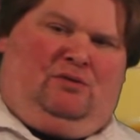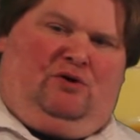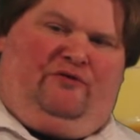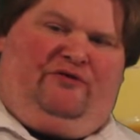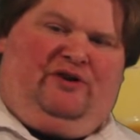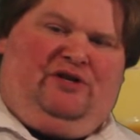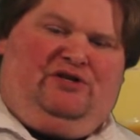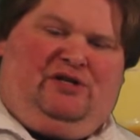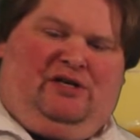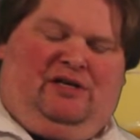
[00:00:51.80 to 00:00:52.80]

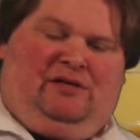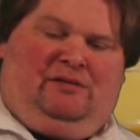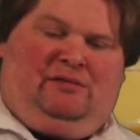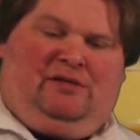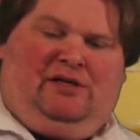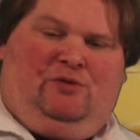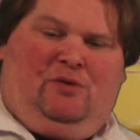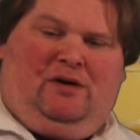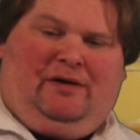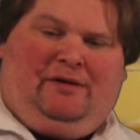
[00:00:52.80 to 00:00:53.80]
orphanage in
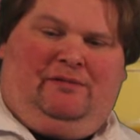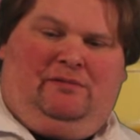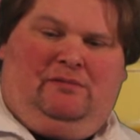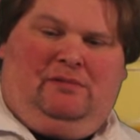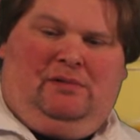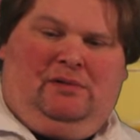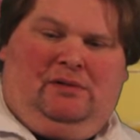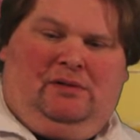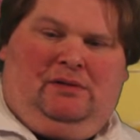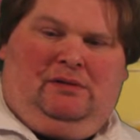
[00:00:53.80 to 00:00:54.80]
Tijuana.
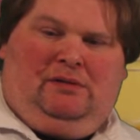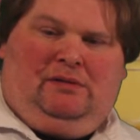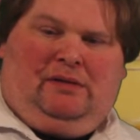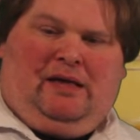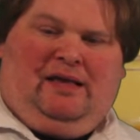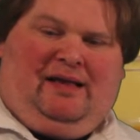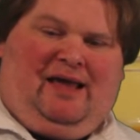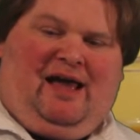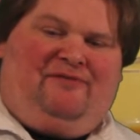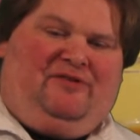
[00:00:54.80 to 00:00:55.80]
And I
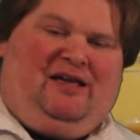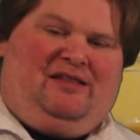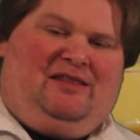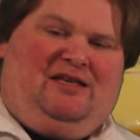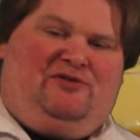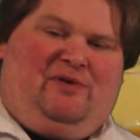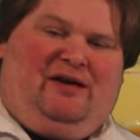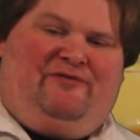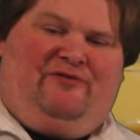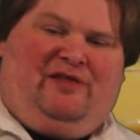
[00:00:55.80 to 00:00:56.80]
have to get things
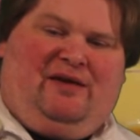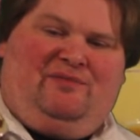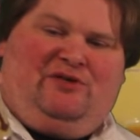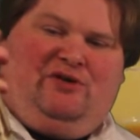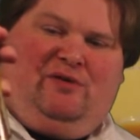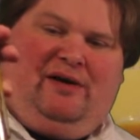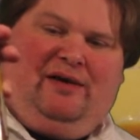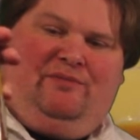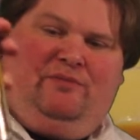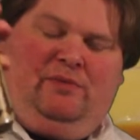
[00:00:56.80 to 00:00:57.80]
ready for them, so I
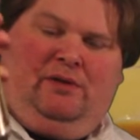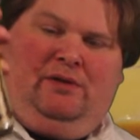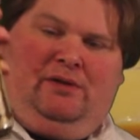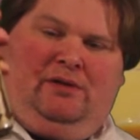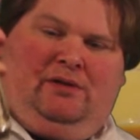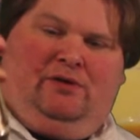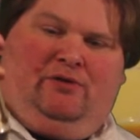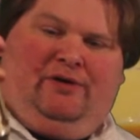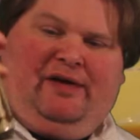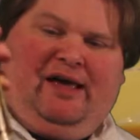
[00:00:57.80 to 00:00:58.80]
am
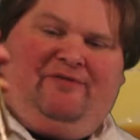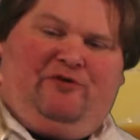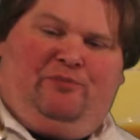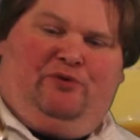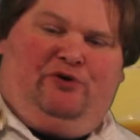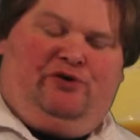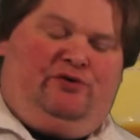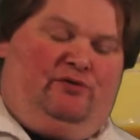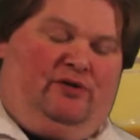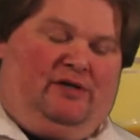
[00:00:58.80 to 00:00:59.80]
going to have to push
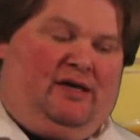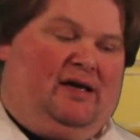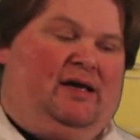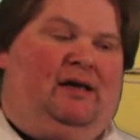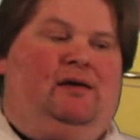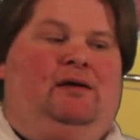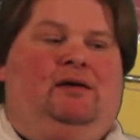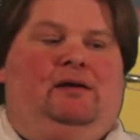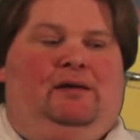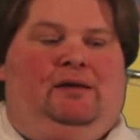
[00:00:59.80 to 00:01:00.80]
through the day,
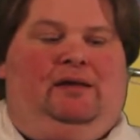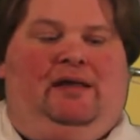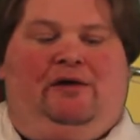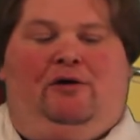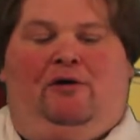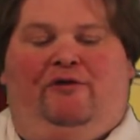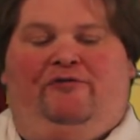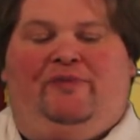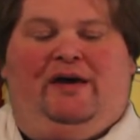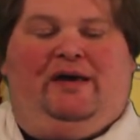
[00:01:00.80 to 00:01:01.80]
get all
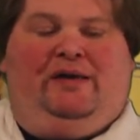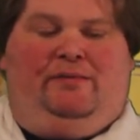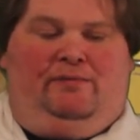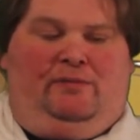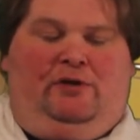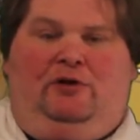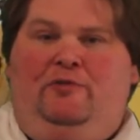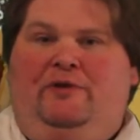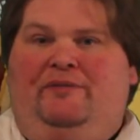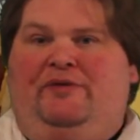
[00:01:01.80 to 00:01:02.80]
of my
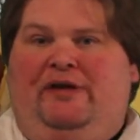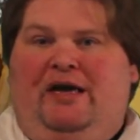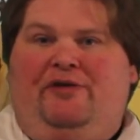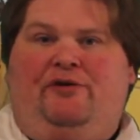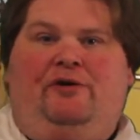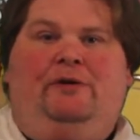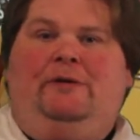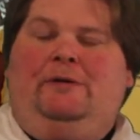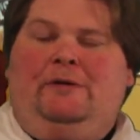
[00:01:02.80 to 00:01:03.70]
aluminum together,